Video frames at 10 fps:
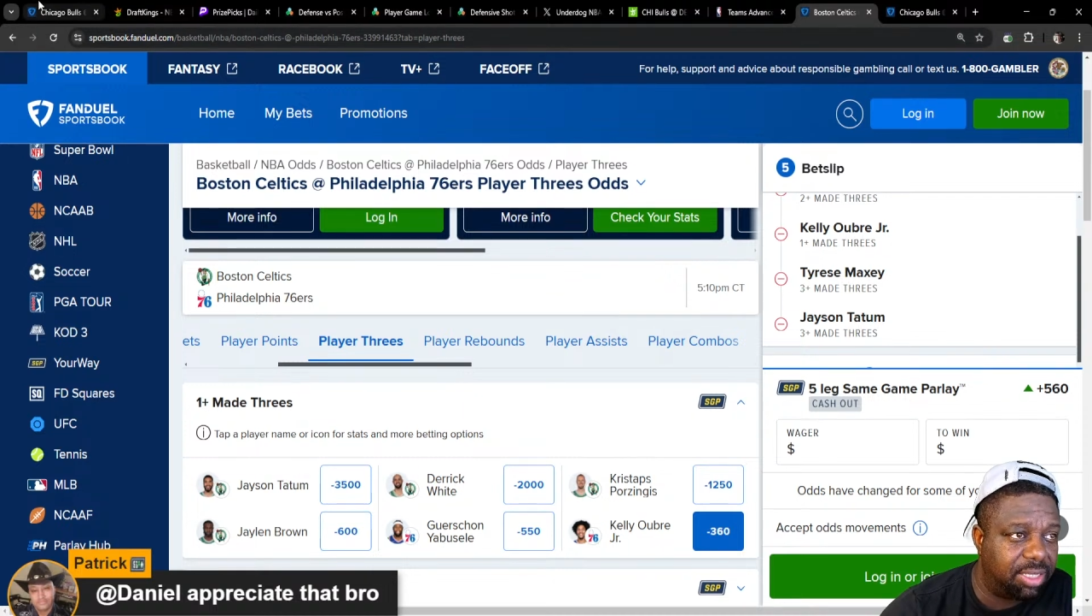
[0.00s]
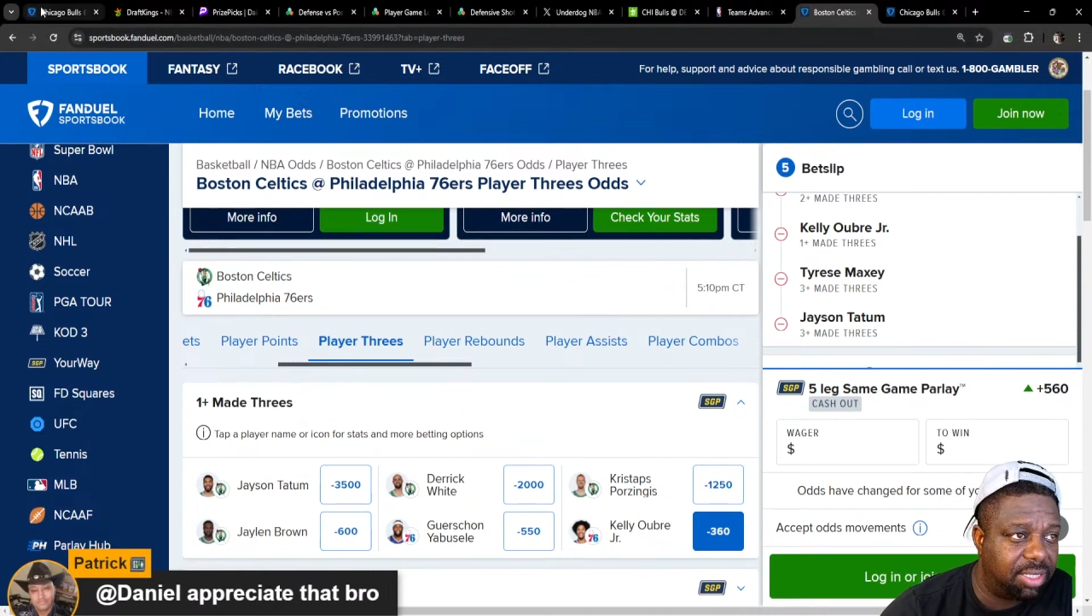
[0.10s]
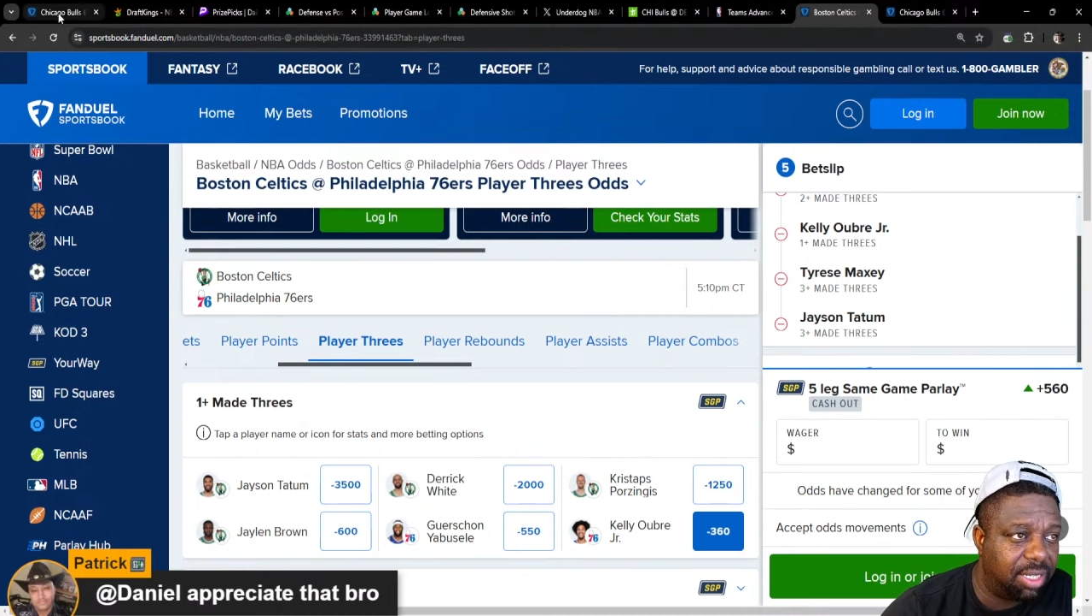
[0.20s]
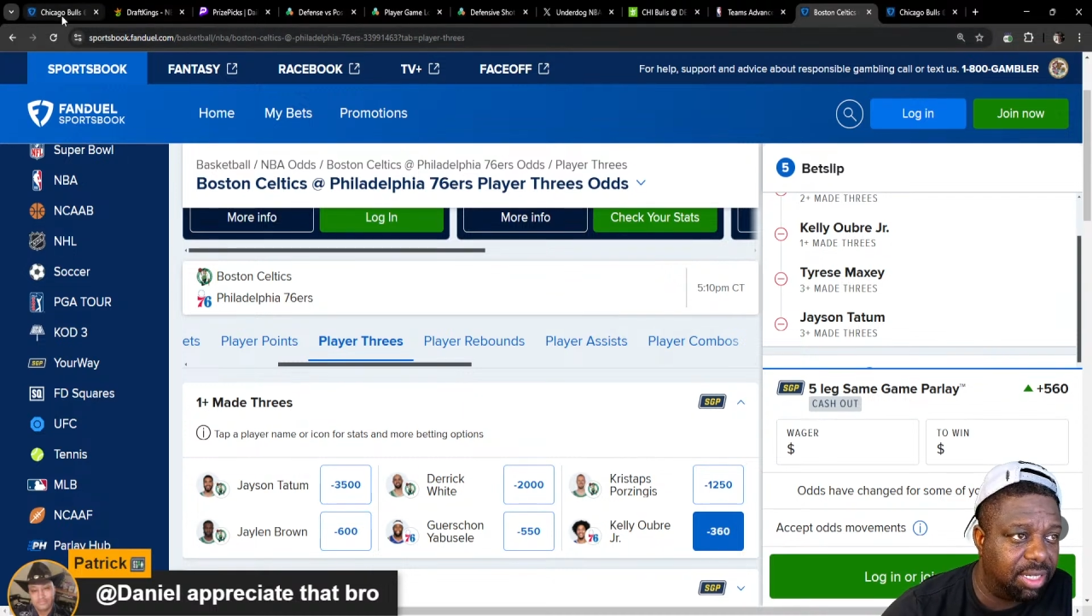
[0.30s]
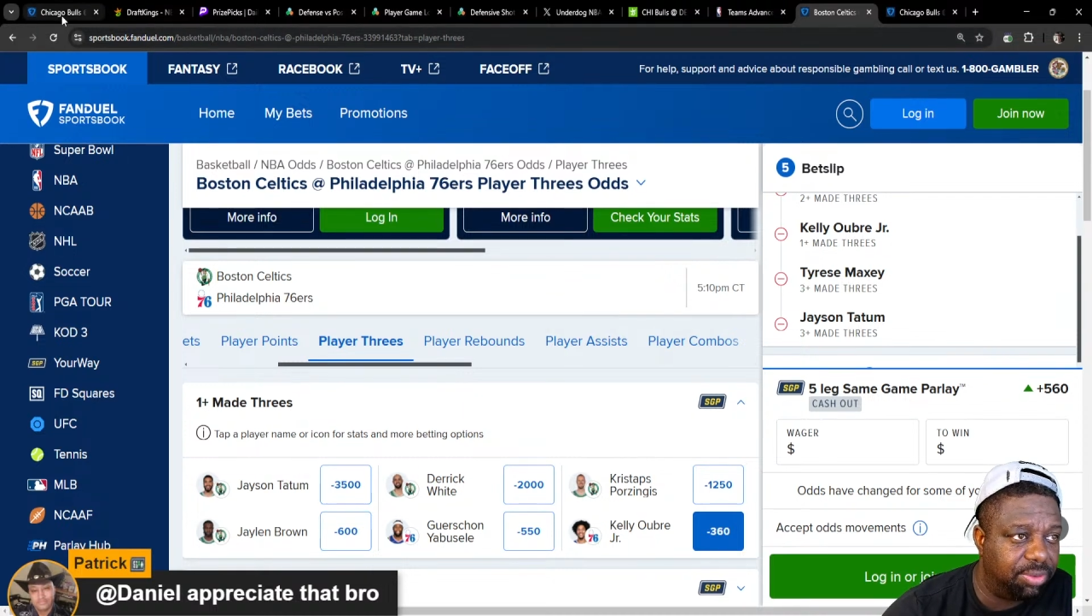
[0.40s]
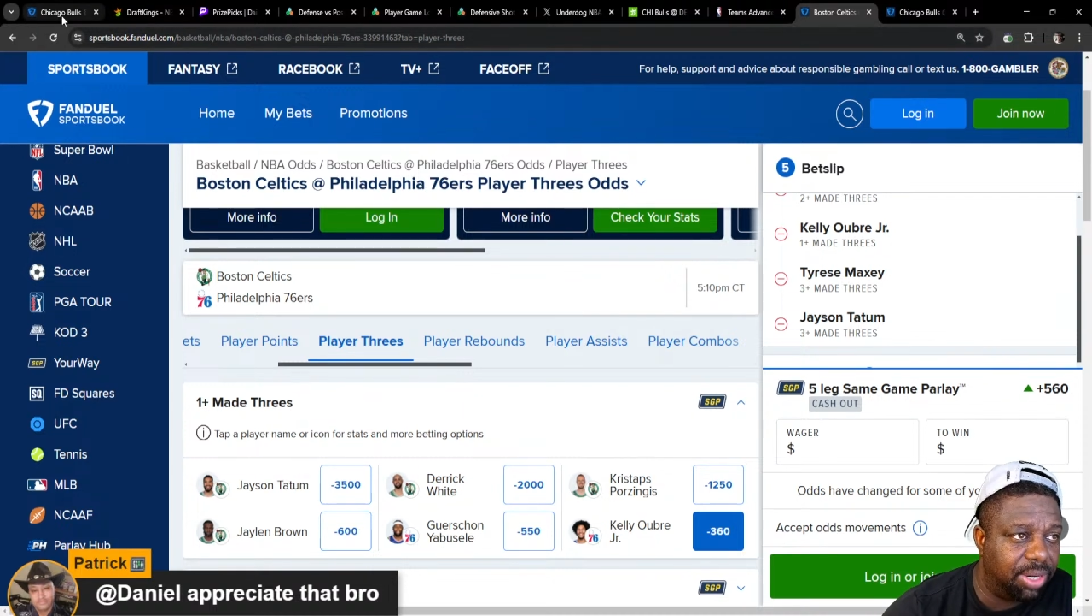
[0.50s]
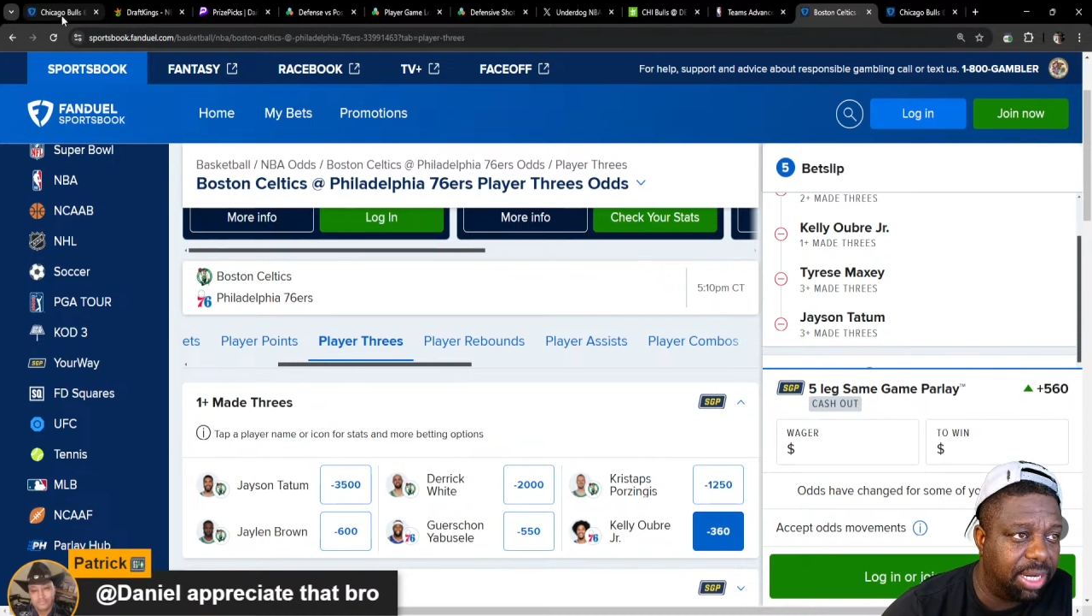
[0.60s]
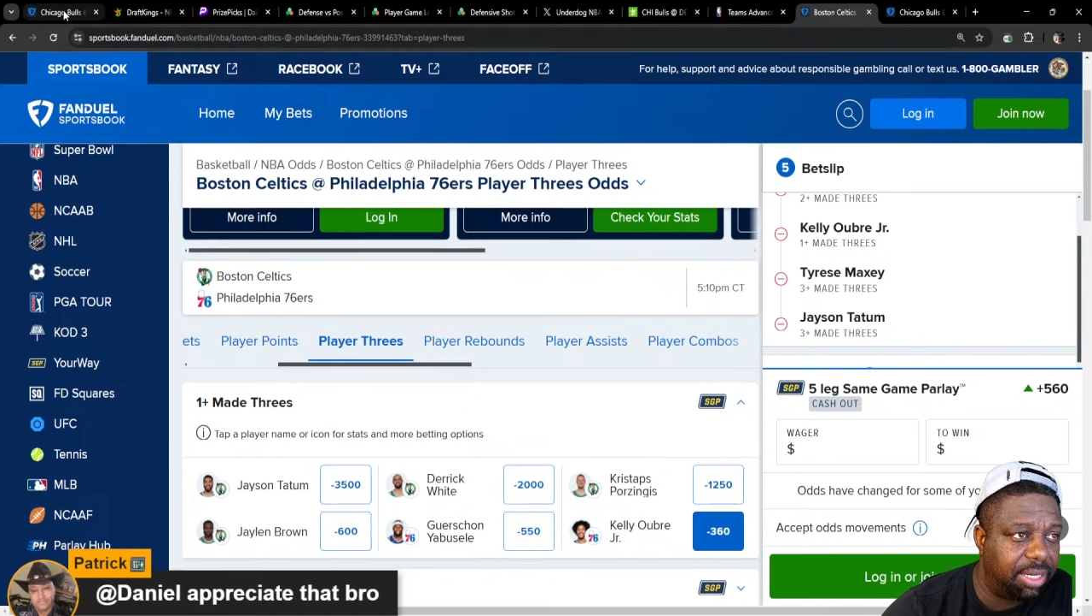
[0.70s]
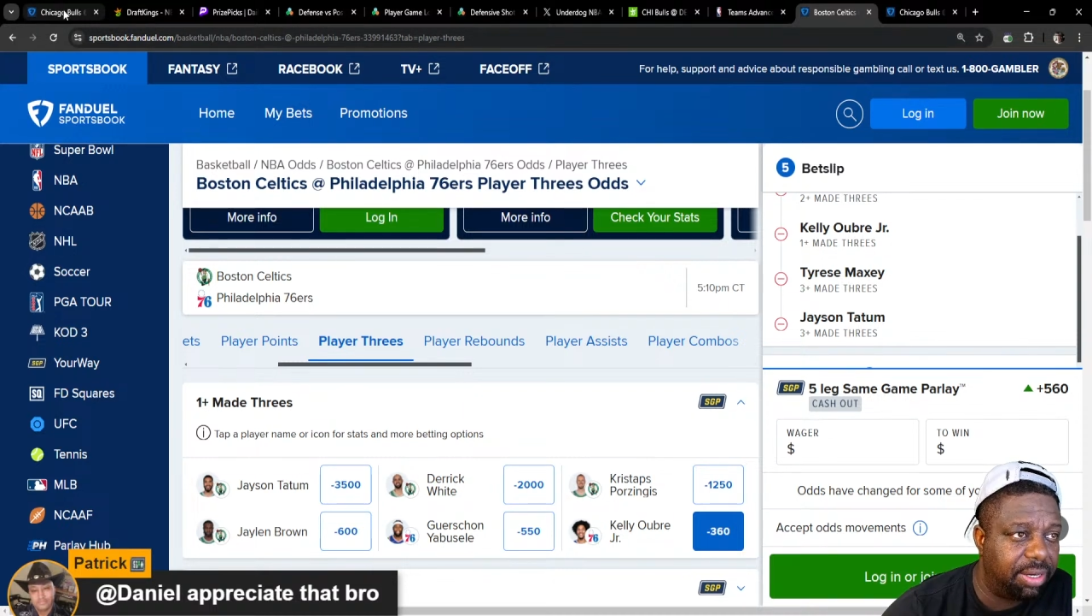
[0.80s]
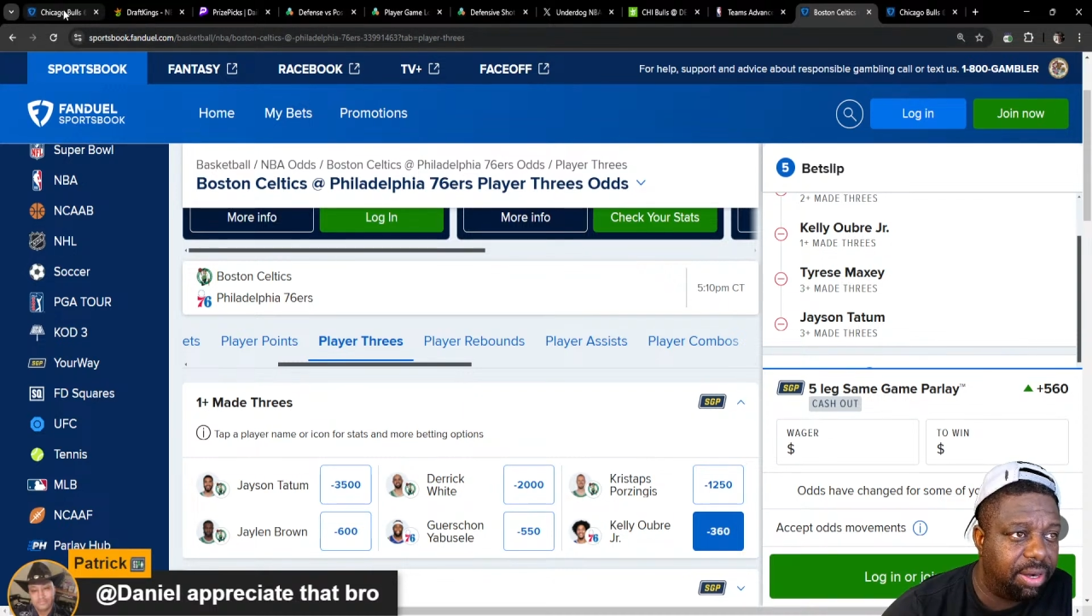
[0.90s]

than done, right?